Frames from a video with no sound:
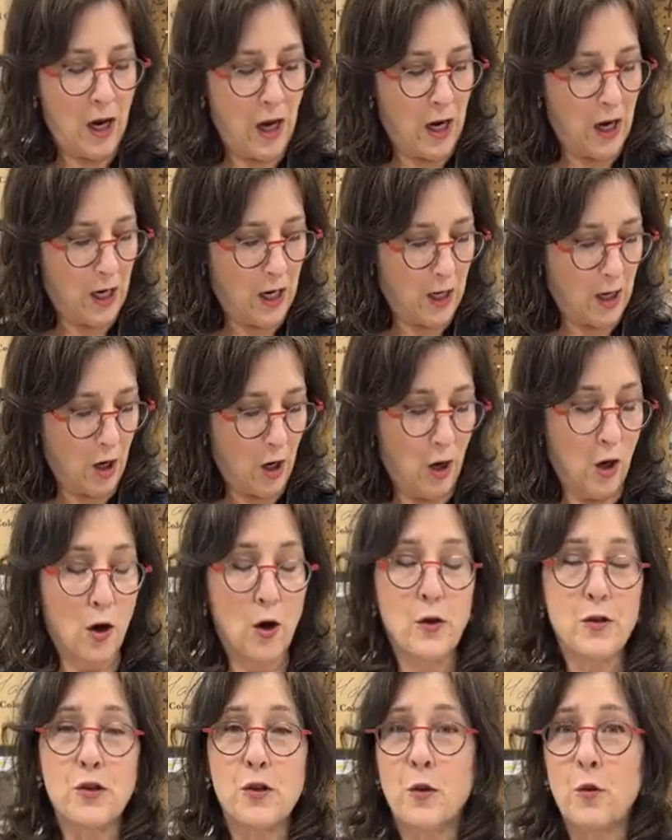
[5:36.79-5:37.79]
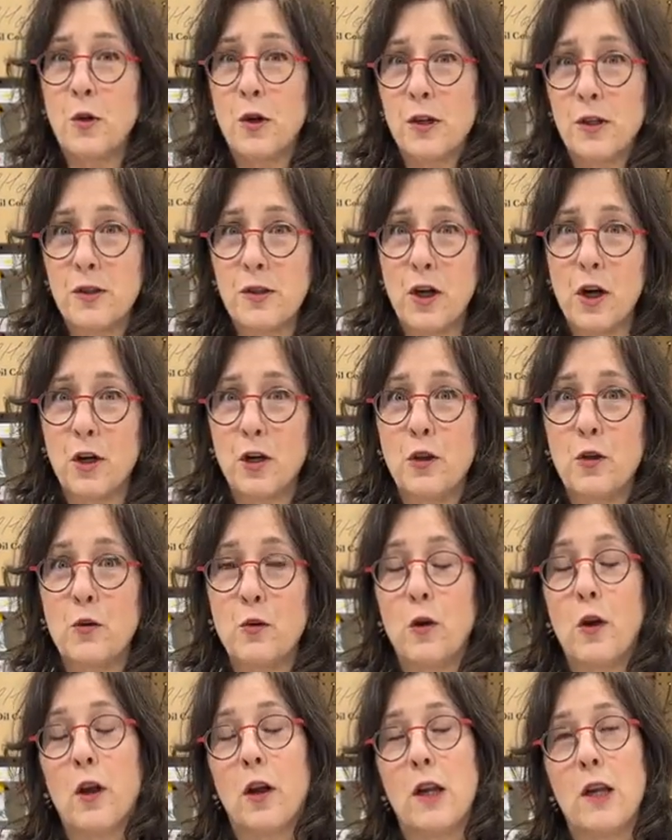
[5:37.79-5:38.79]
I also wanted to tell
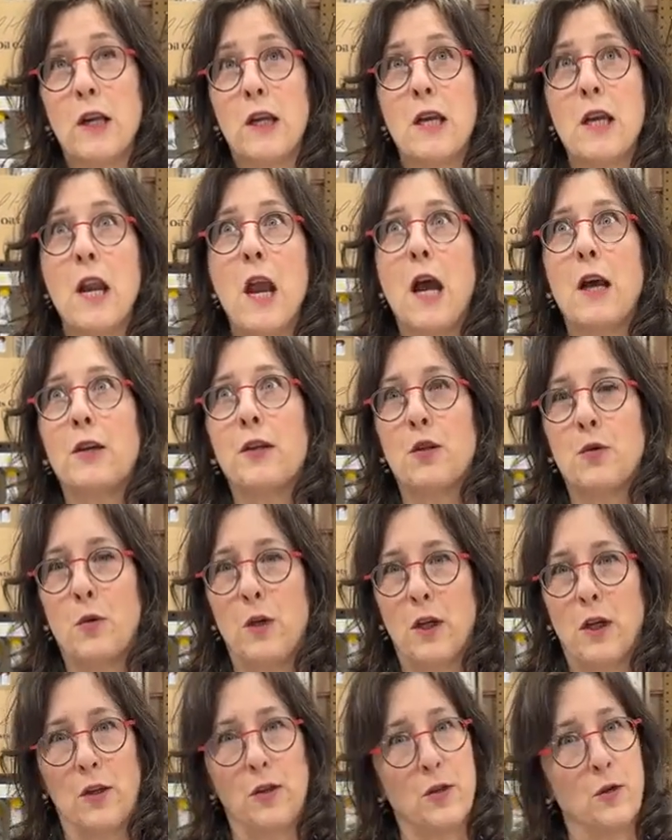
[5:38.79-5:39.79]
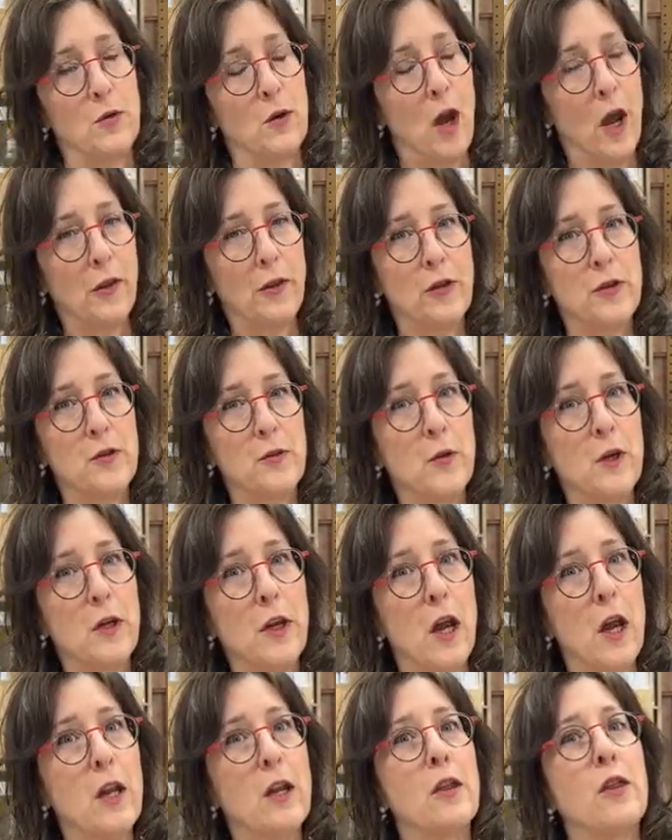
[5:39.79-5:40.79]
you next weekend, so not this
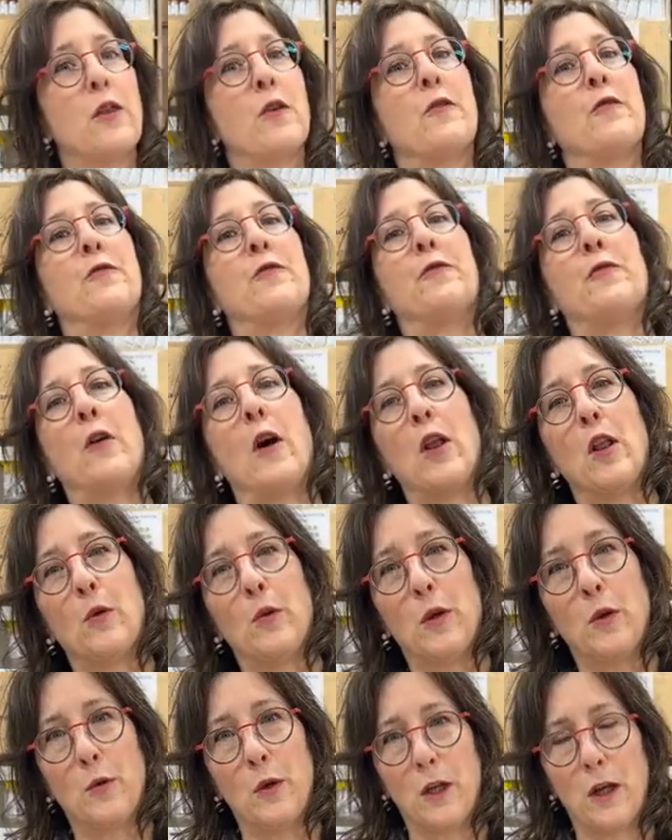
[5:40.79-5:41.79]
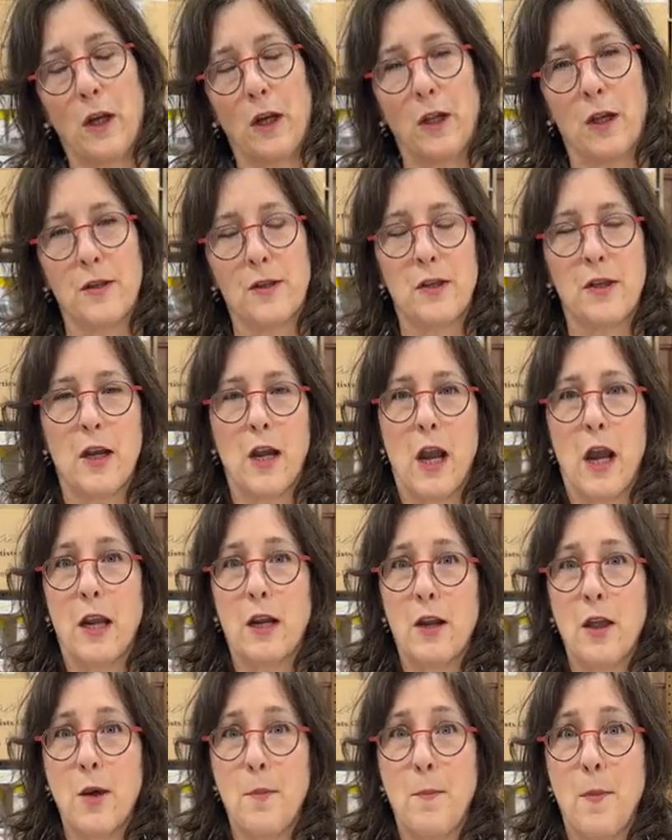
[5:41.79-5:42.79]
weekend, the following weekend, that's the
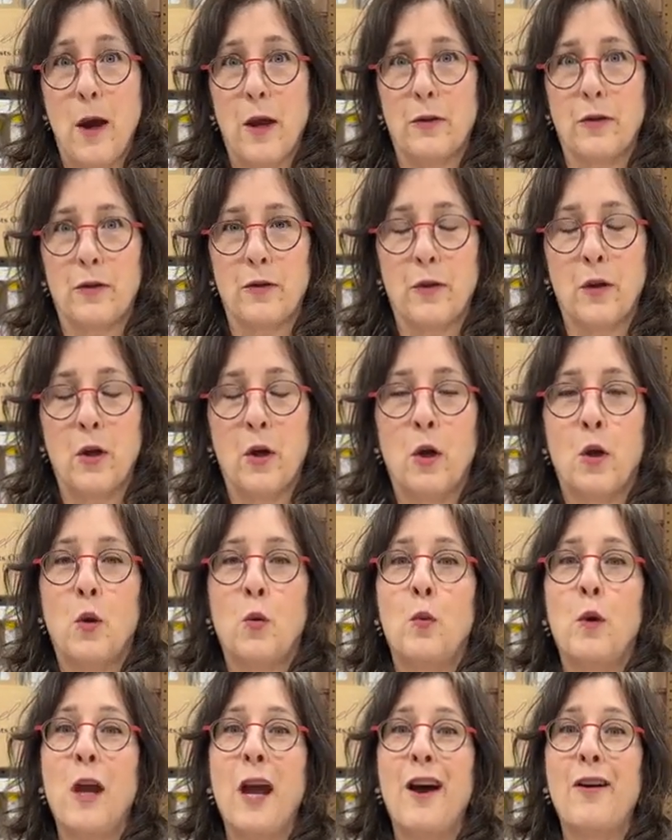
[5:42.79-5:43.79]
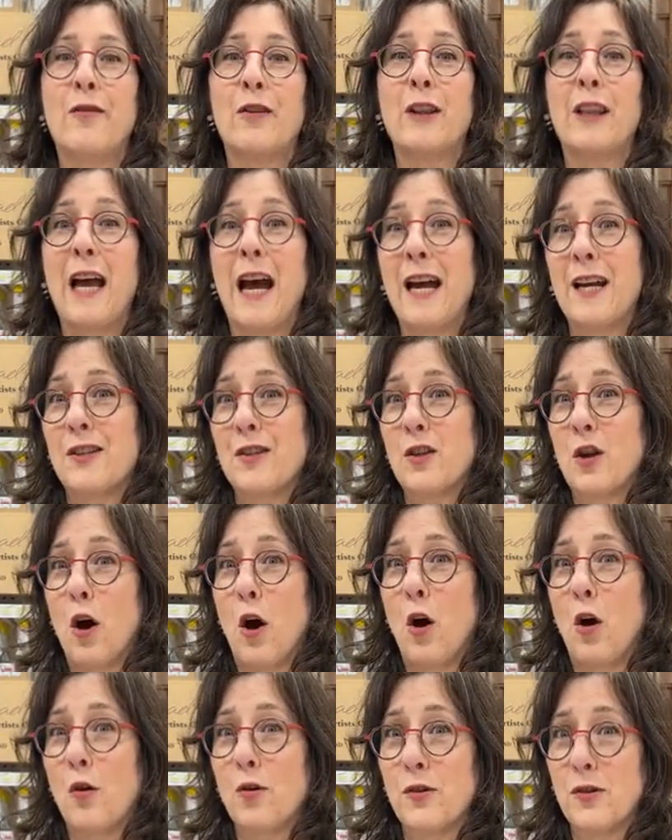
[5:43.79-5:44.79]
end of the month, we have a last
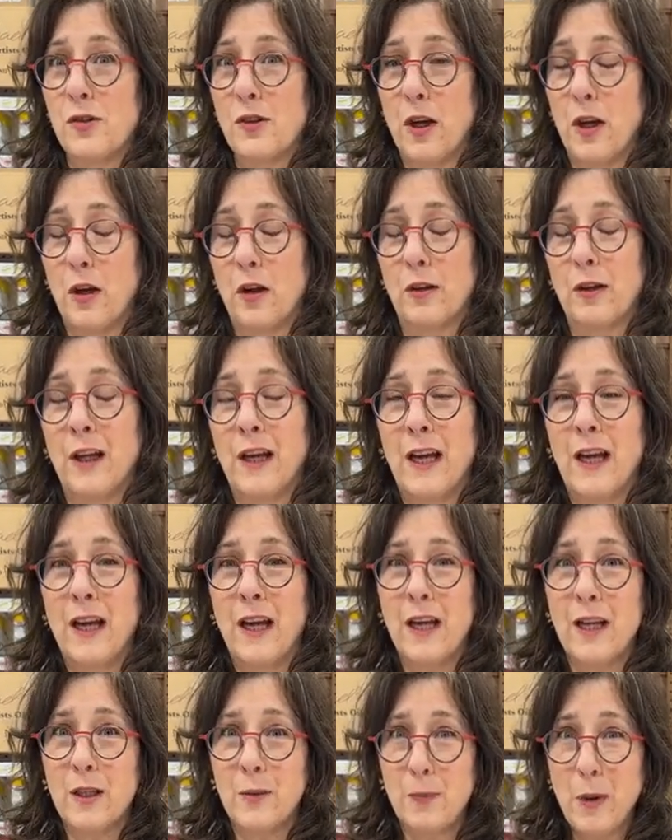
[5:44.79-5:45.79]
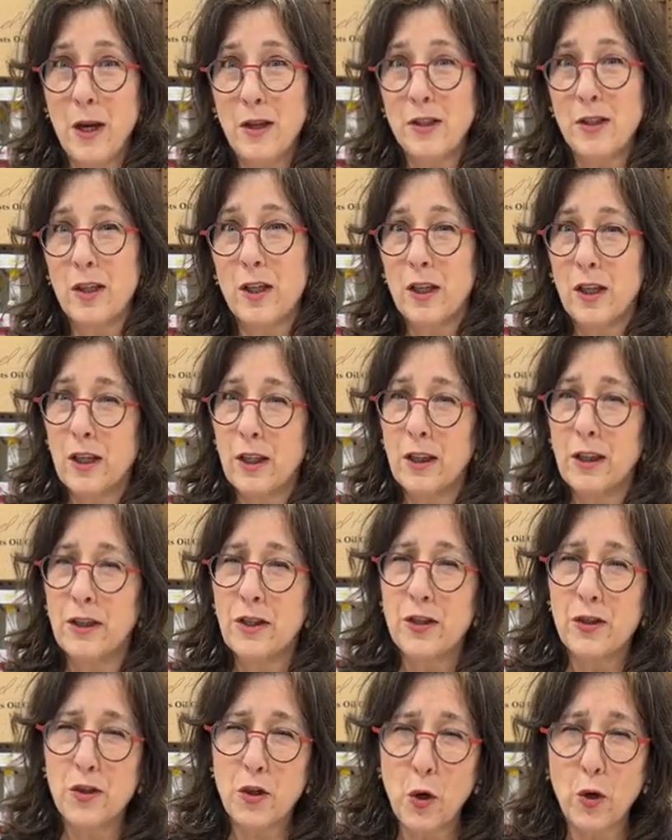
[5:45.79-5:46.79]
call sale. It's basically
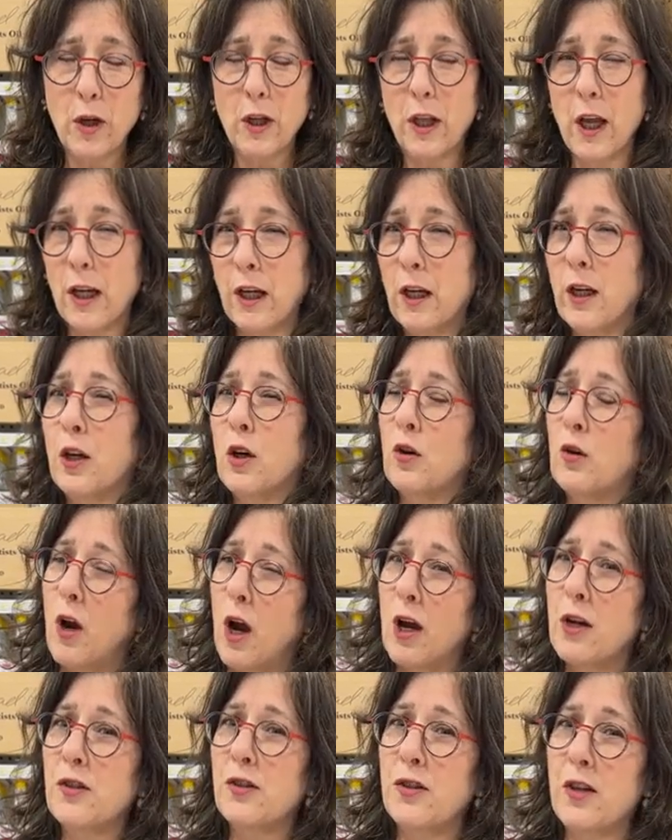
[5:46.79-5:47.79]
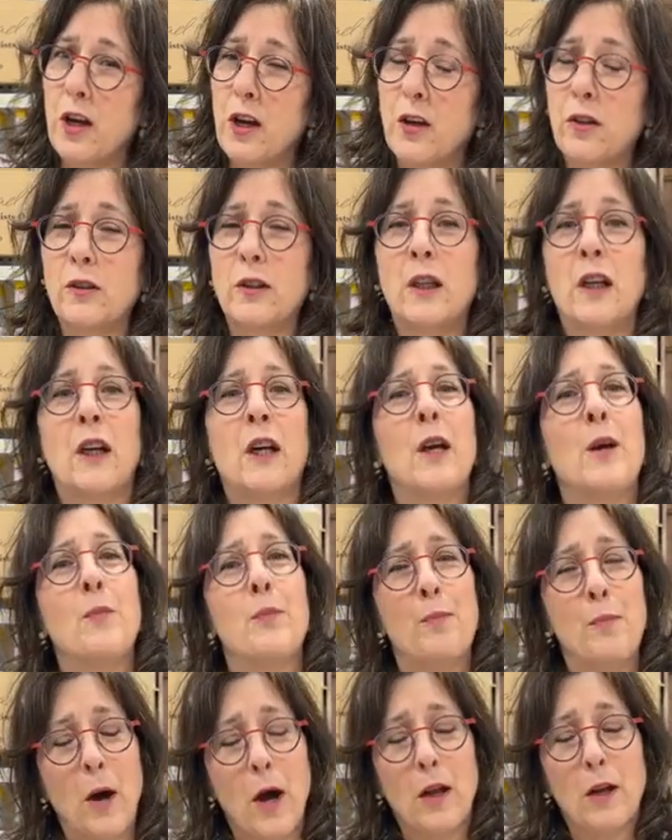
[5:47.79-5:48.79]
sort of like a garage sale.
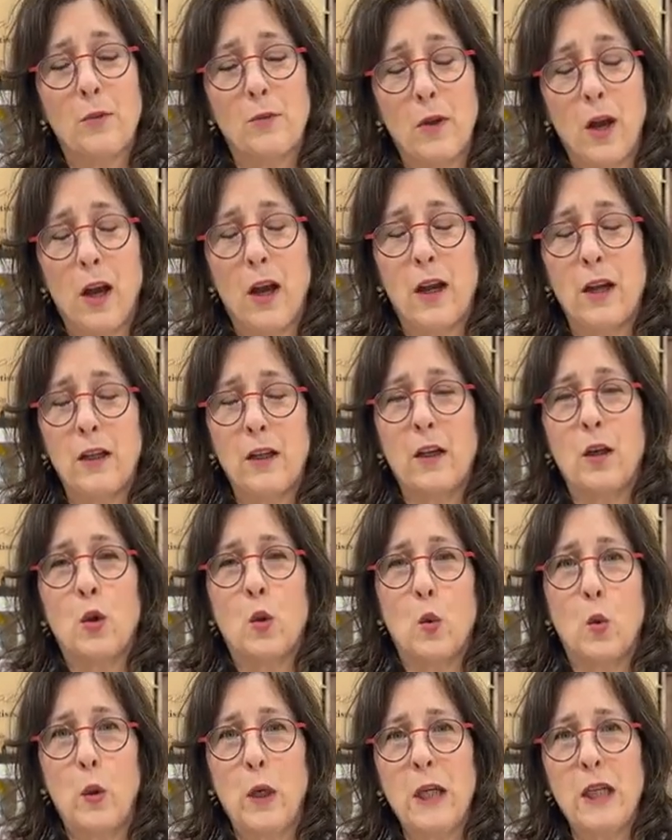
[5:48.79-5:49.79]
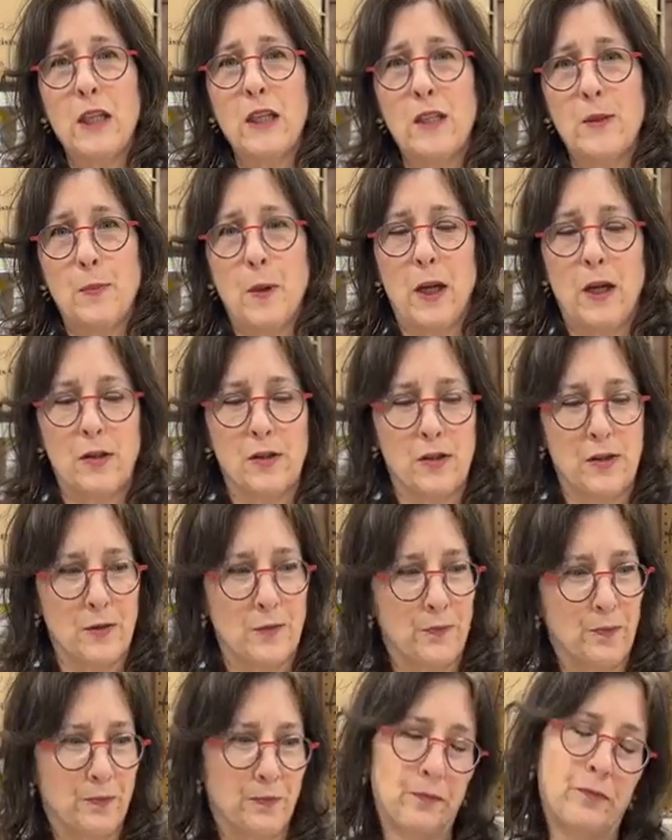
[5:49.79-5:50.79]
Bottom line, we need
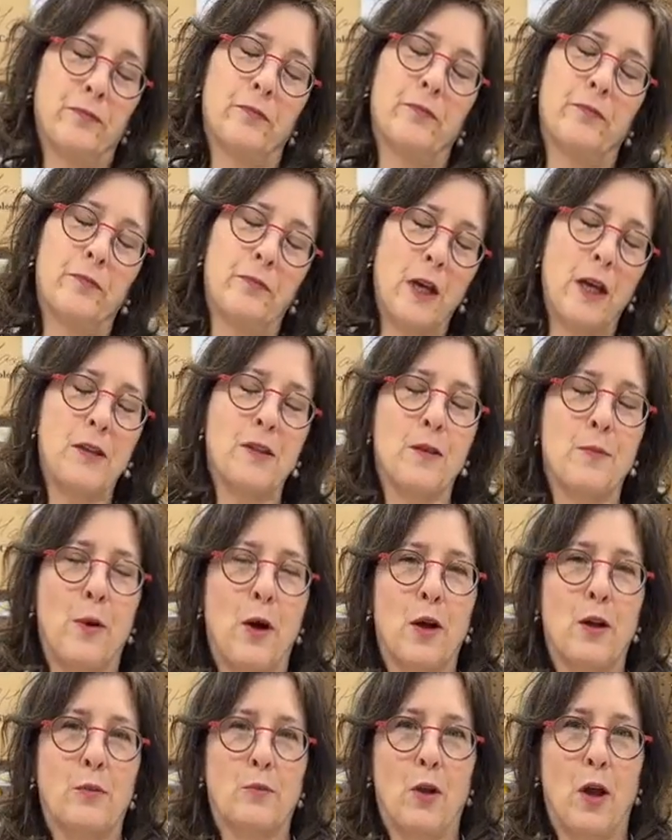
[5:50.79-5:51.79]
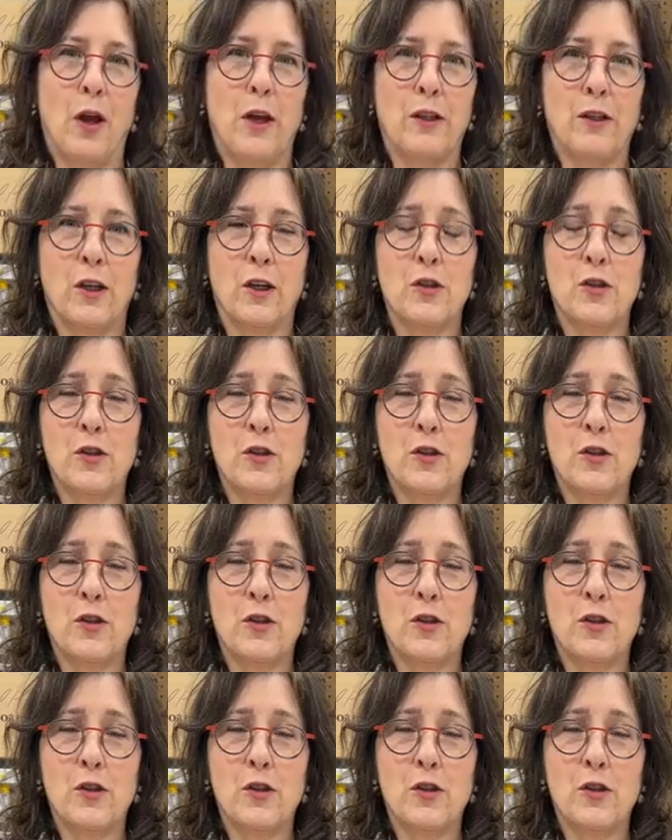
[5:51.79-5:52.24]
space. That's the bottom line.